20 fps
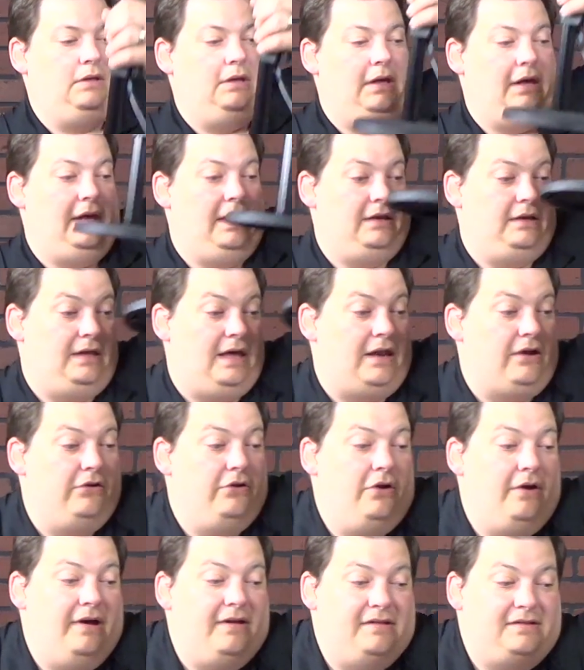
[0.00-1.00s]
And I don't
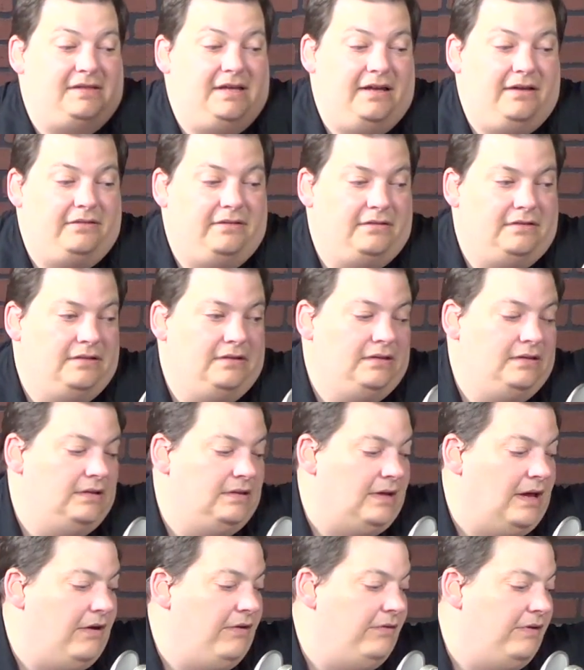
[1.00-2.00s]
know how it sounds.
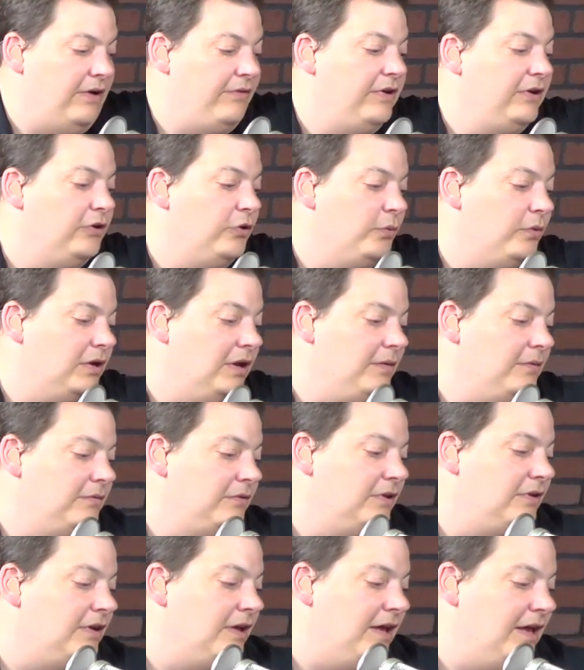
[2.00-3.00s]
I'll hear it when
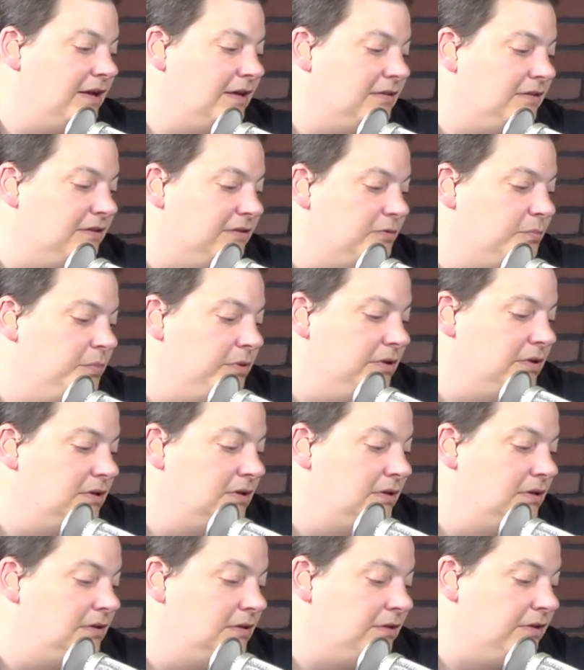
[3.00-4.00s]
I edit this, but
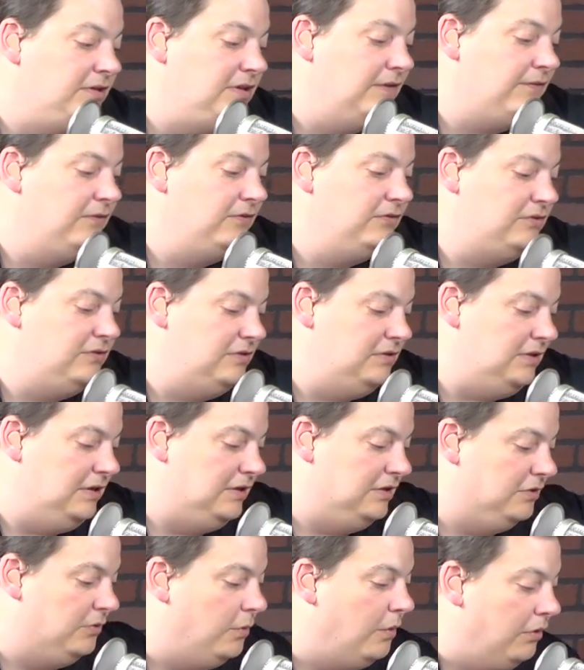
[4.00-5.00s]
the difference
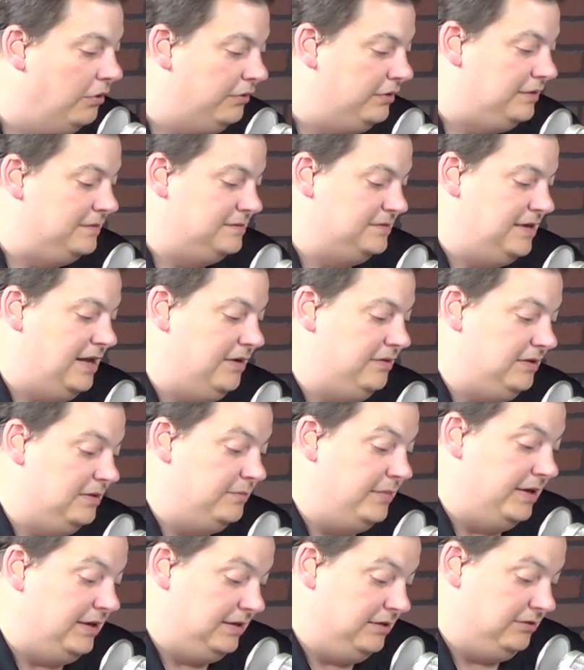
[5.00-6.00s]
in quality of sound in
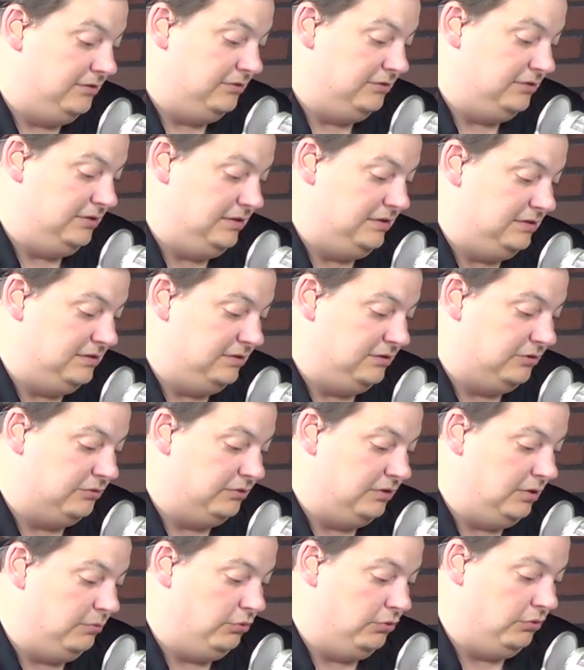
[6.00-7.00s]
my ears is
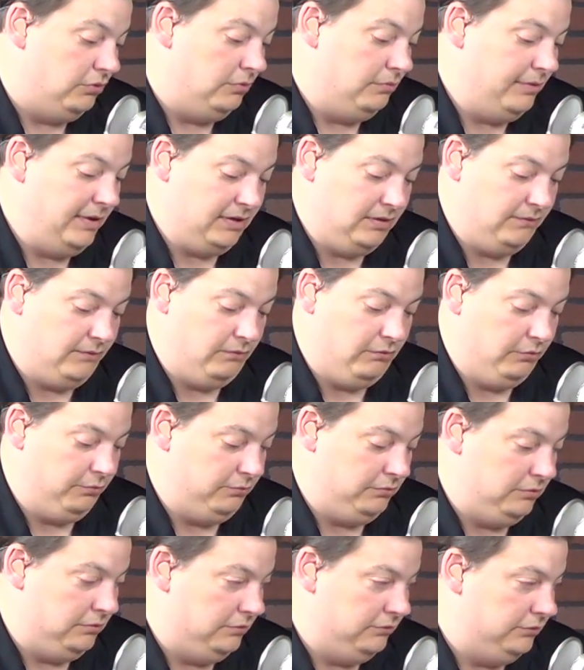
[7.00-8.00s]
incredible going back and forth
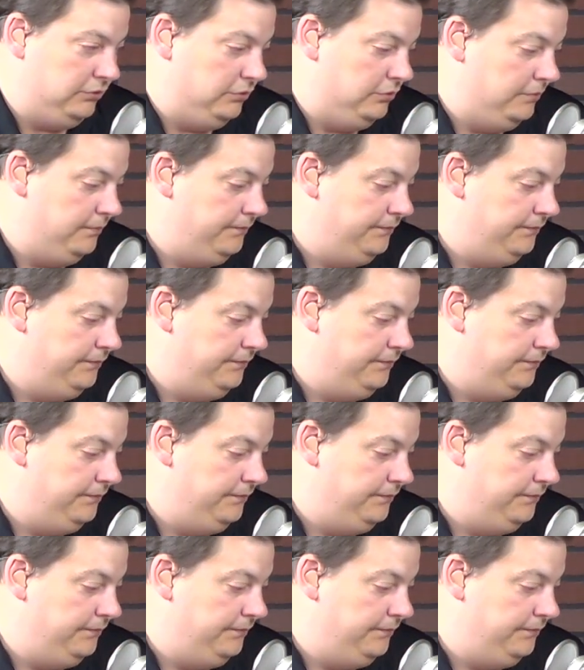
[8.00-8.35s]
between those two.